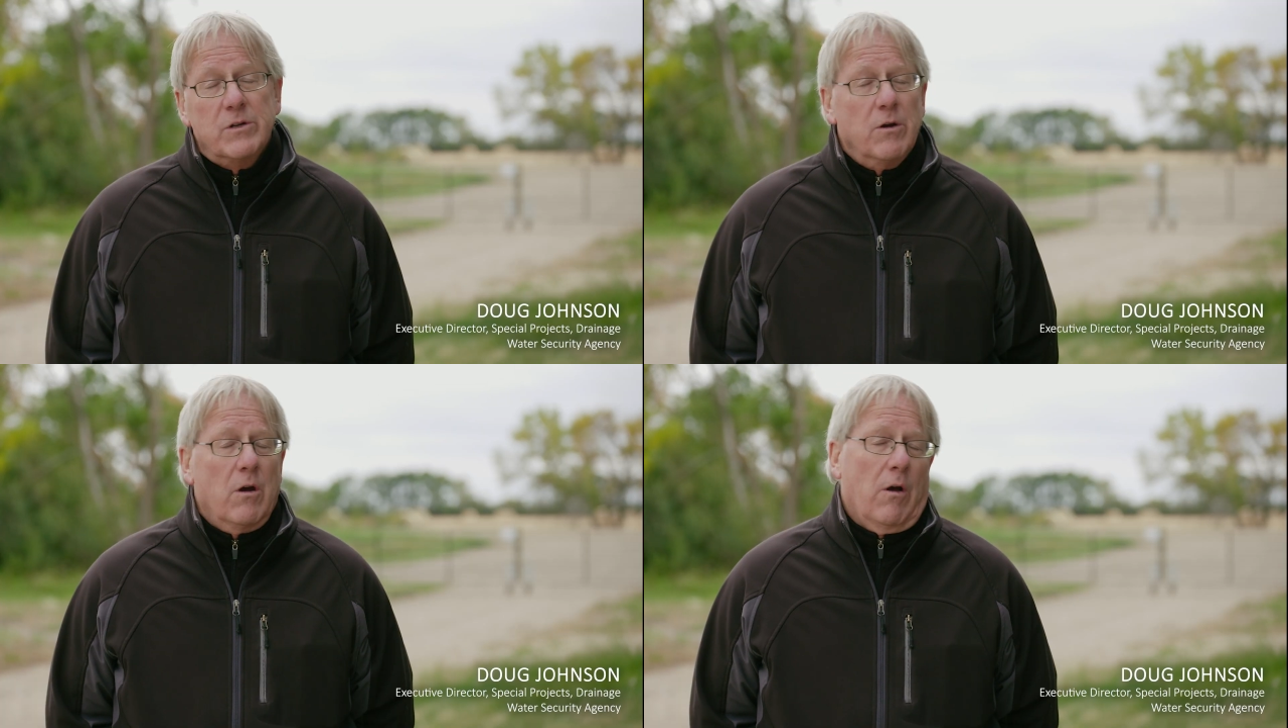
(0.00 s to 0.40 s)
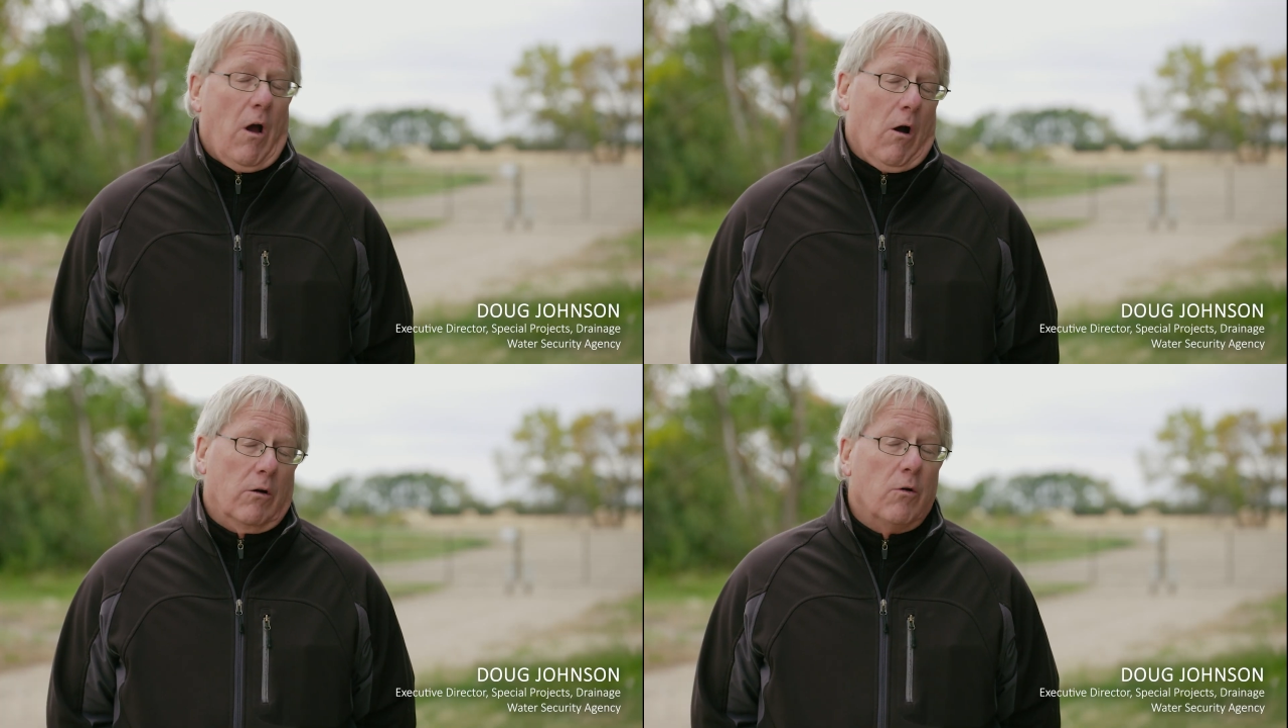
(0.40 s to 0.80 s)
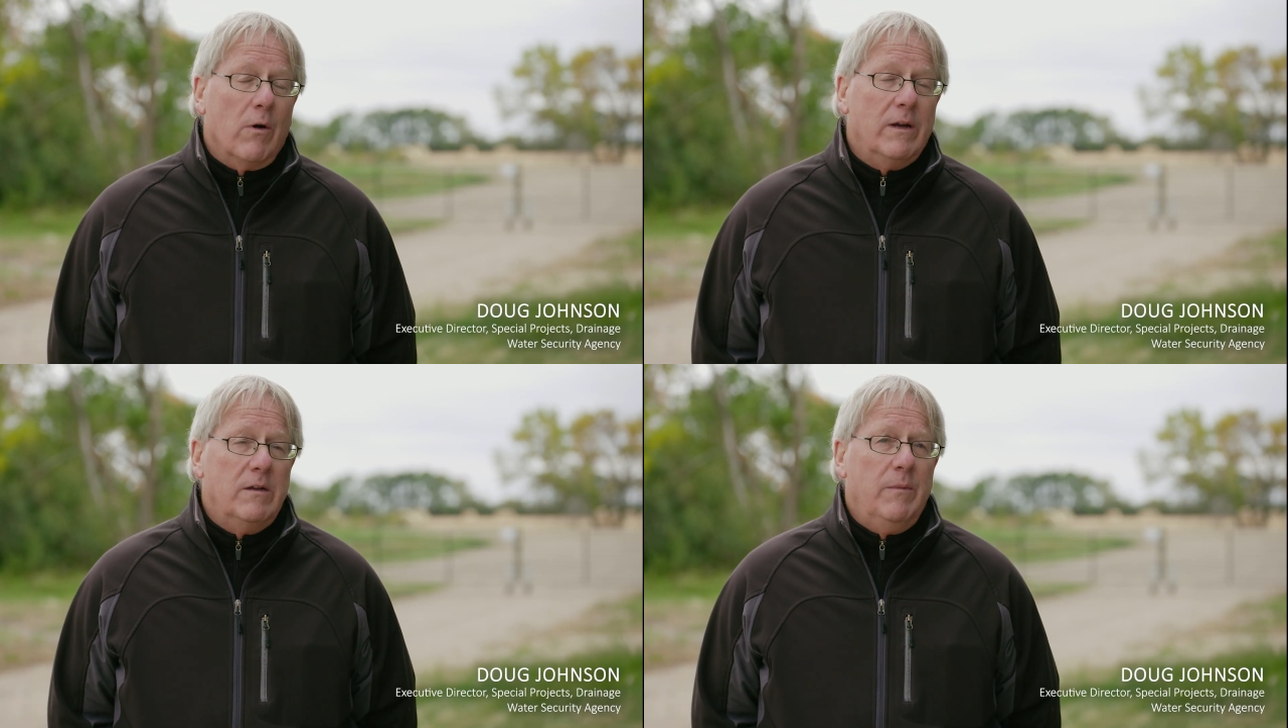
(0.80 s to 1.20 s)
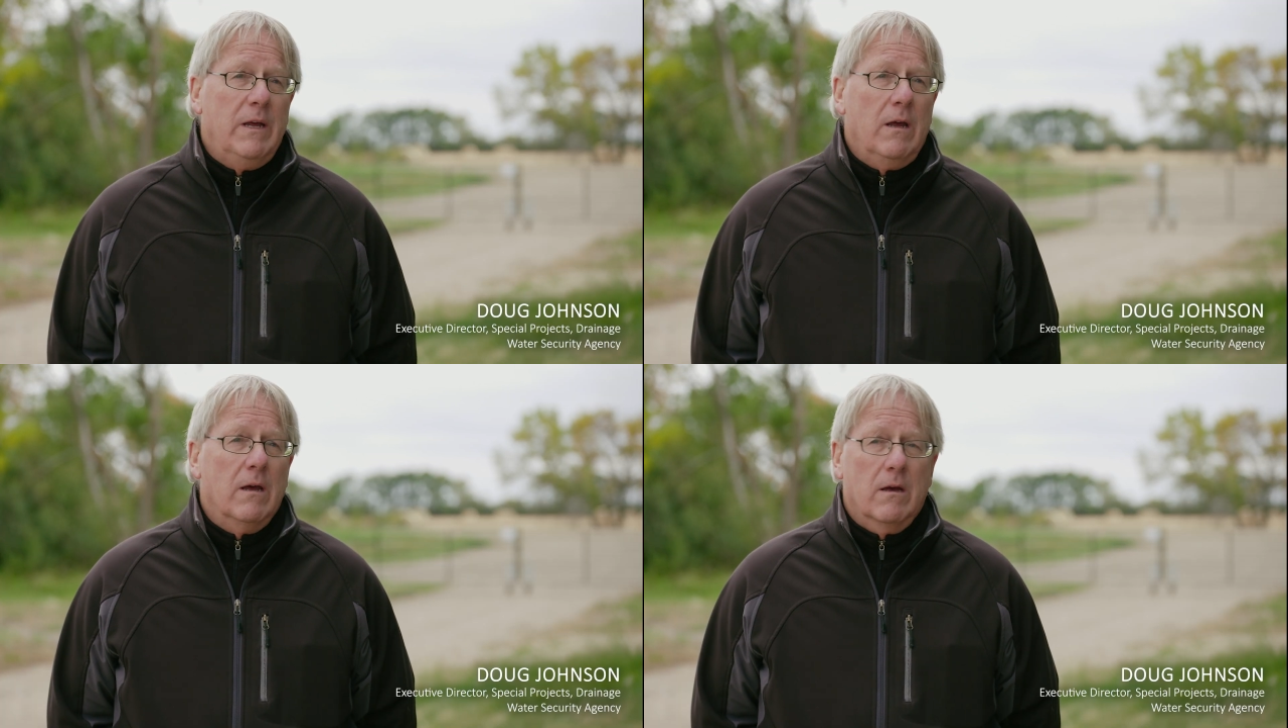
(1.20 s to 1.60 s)
are going to
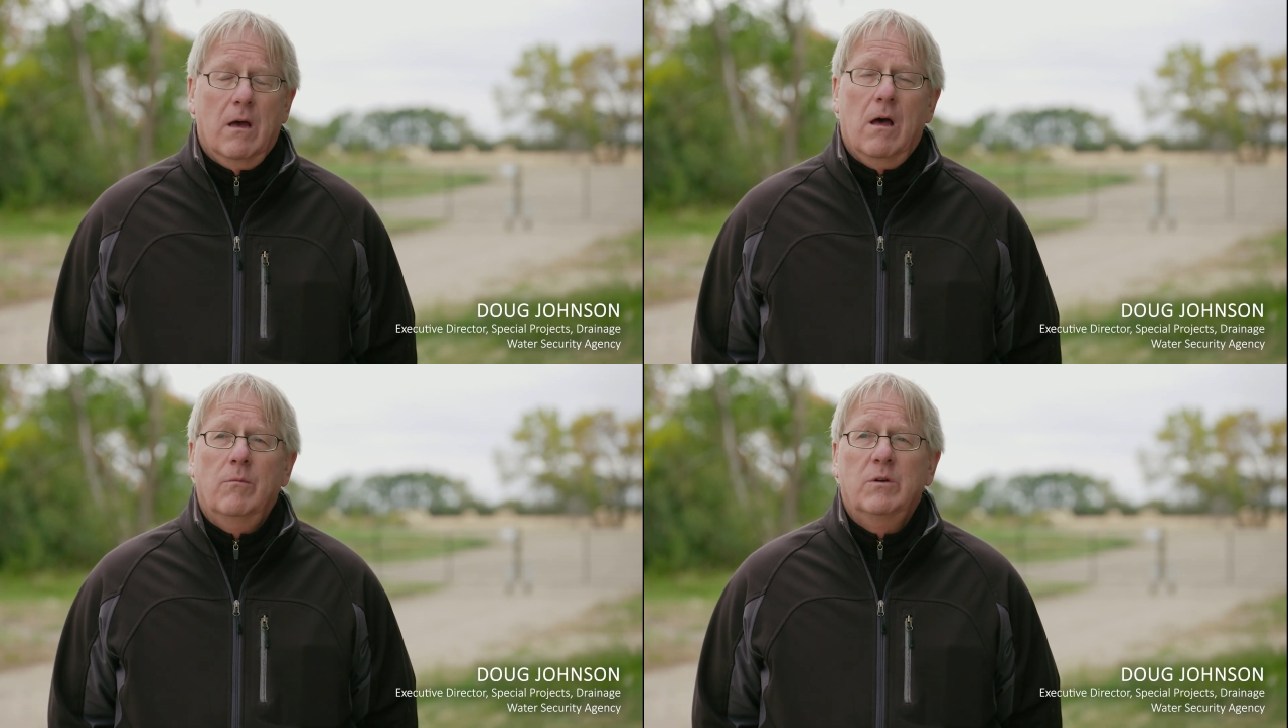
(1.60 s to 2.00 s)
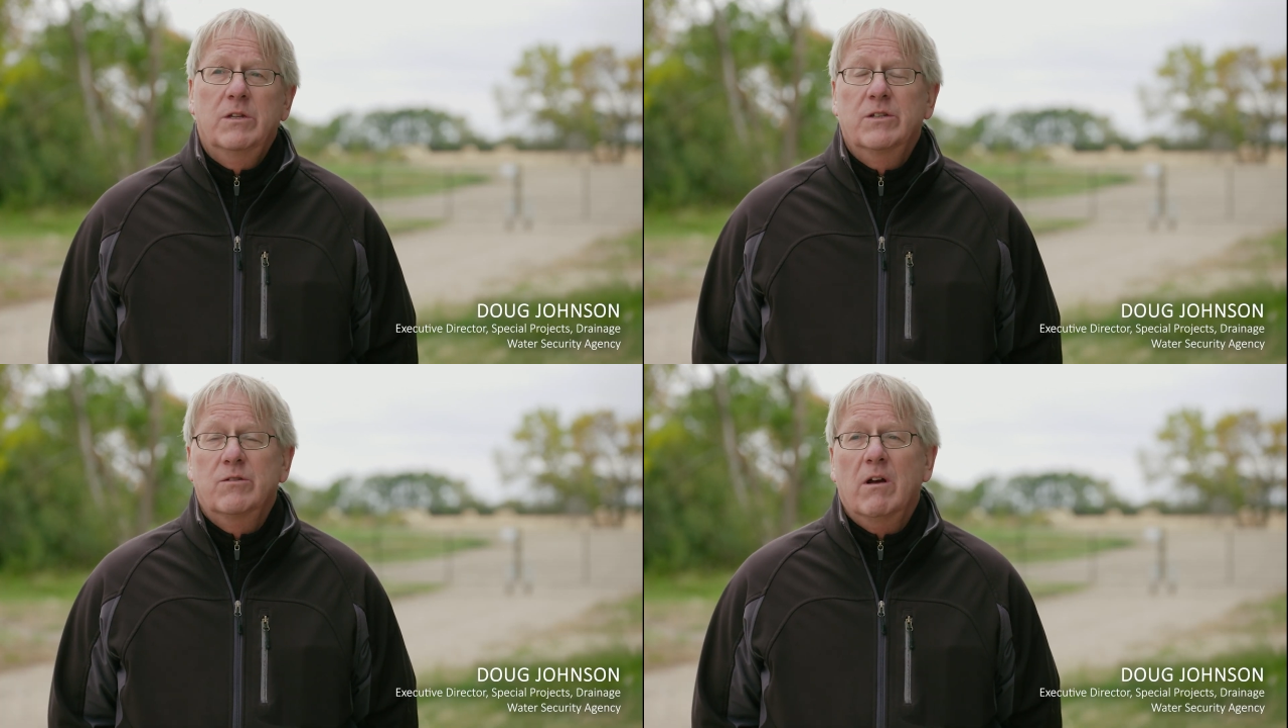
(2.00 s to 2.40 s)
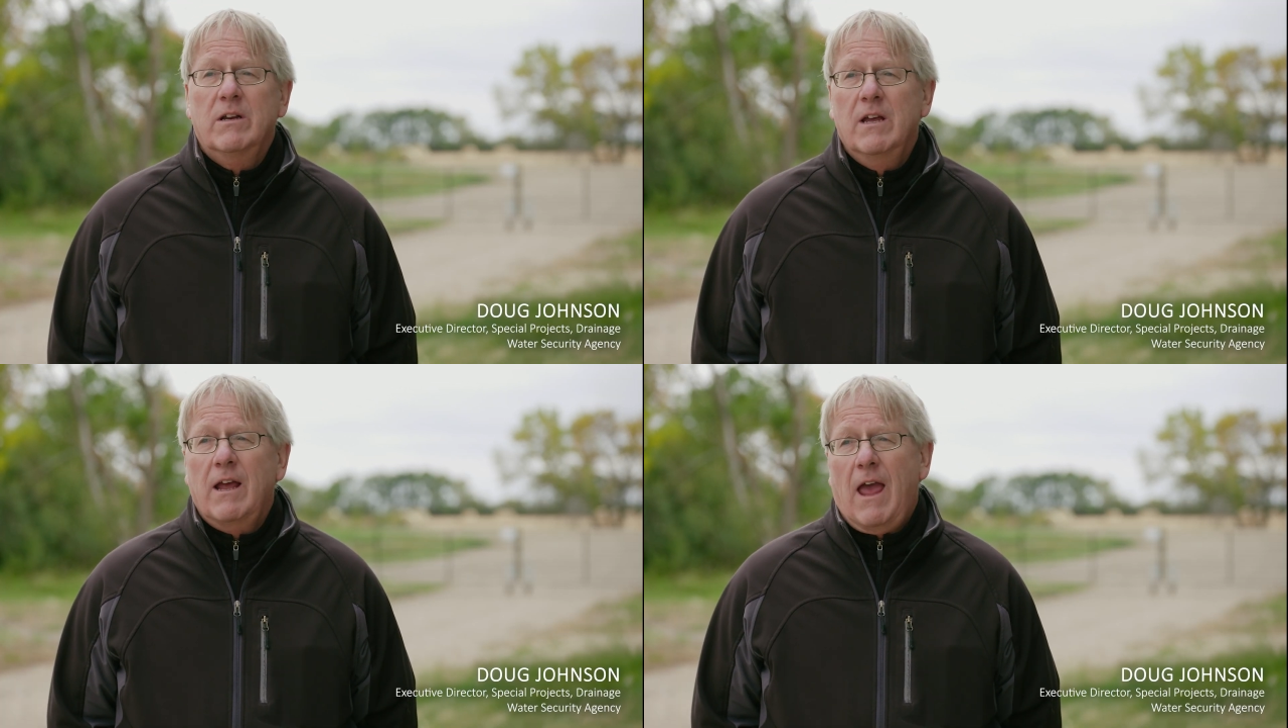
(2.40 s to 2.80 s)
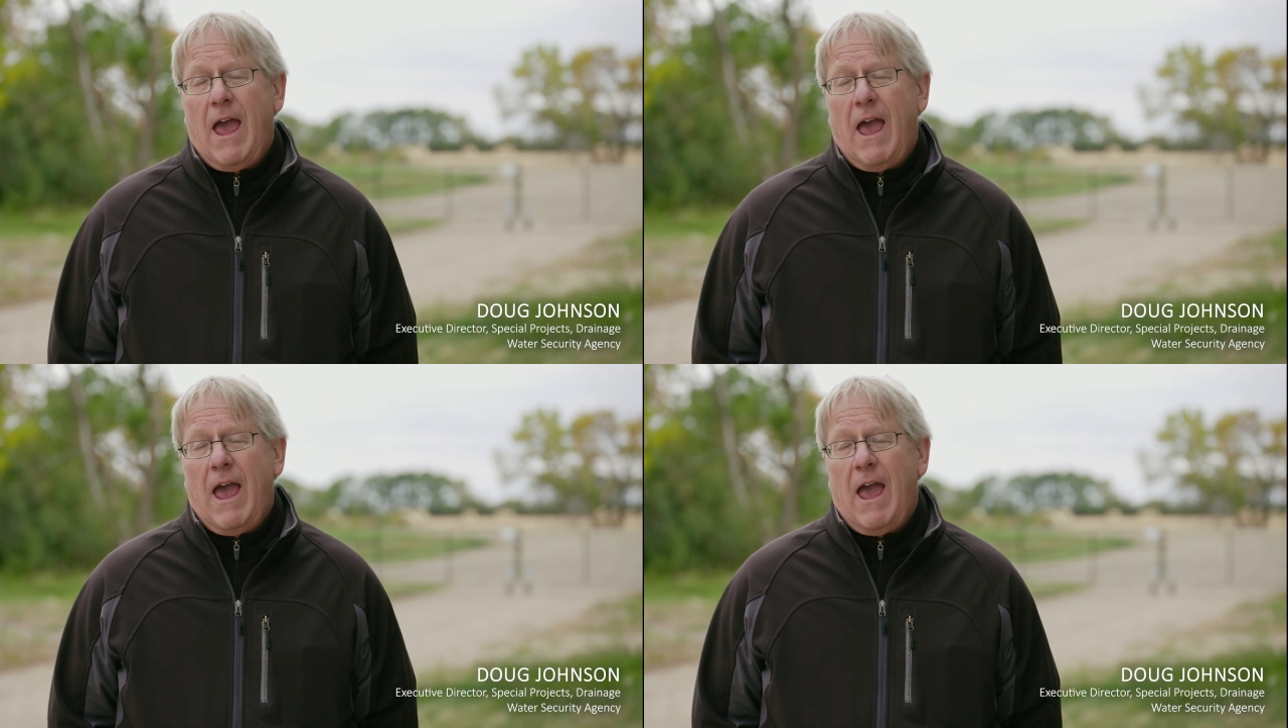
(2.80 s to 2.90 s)
be constructing